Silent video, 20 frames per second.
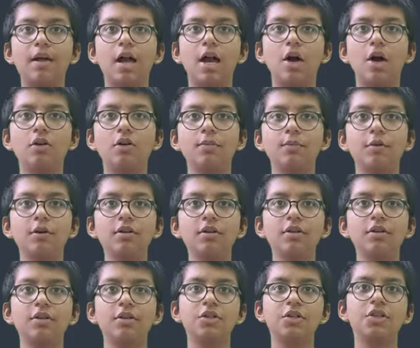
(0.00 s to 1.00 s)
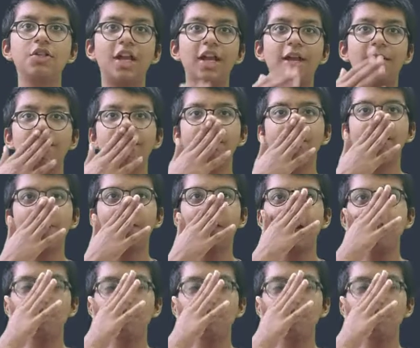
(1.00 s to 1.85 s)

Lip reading: Okay,